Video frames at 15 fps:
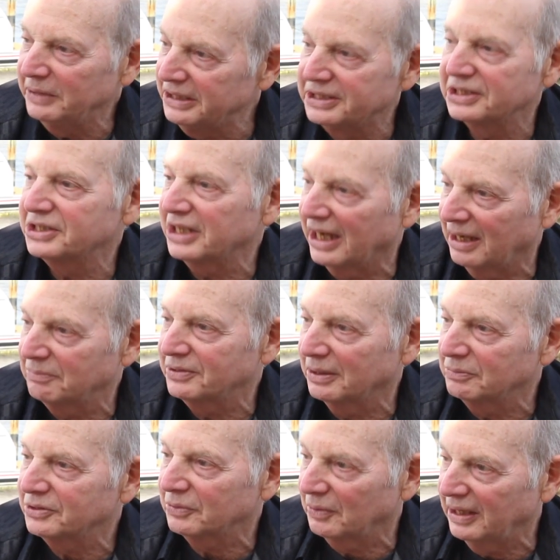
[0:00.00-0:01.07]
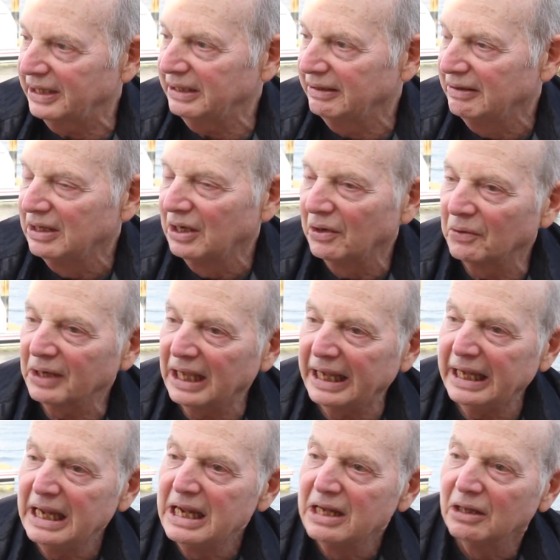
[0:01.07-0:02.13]
pizza, pizza shops, shops, right? Yeah.
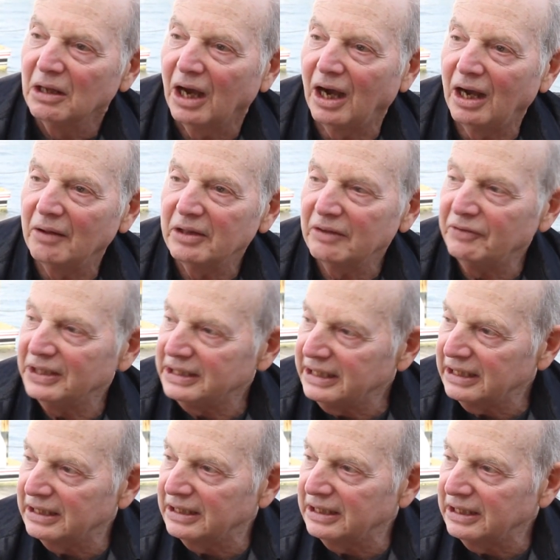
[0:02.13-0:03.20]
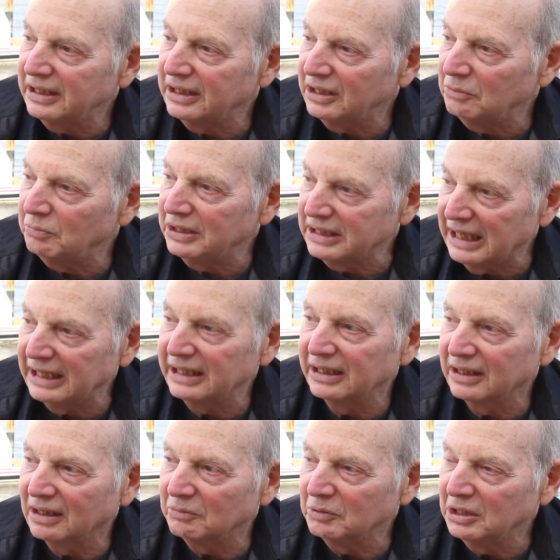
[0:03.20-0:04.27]
Okay, uh, if he did, he'd be
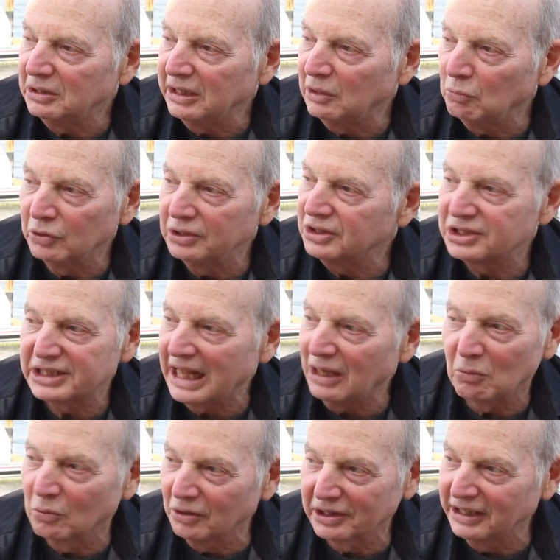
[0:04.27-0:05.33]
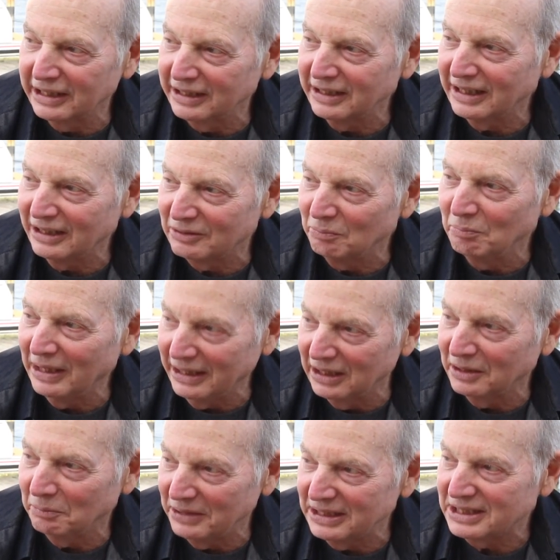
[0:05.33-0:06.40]
taking, he, he wouldn't stay working at
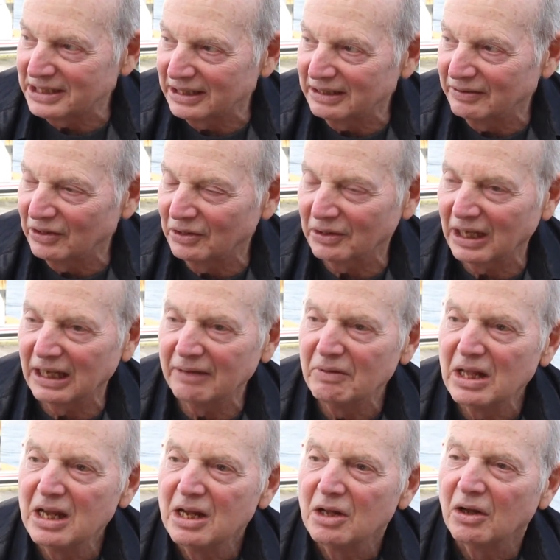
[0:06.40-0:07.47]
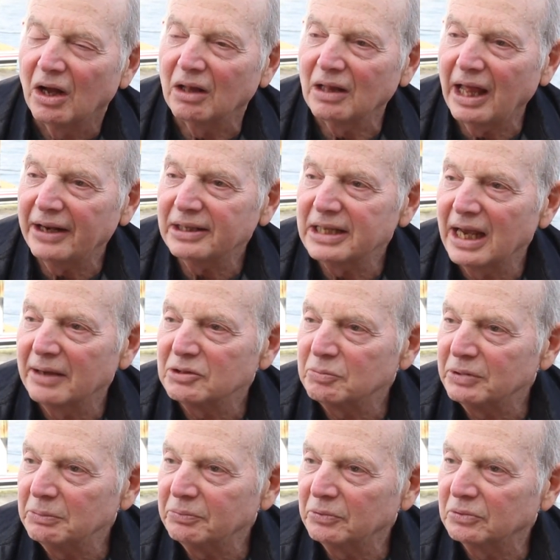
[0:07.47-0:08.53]
making a pizza. Yeah. Okay. A lot of times
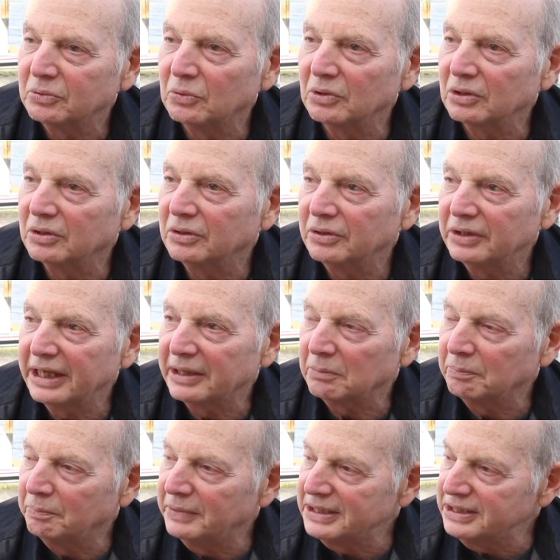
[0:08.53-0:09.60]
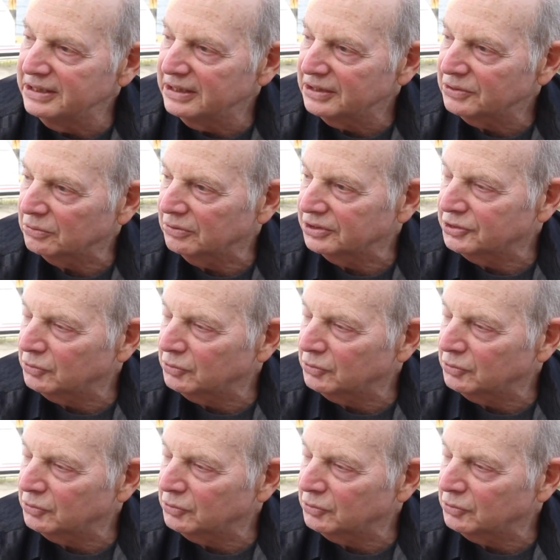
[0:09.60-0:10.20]
people who are good at a business or a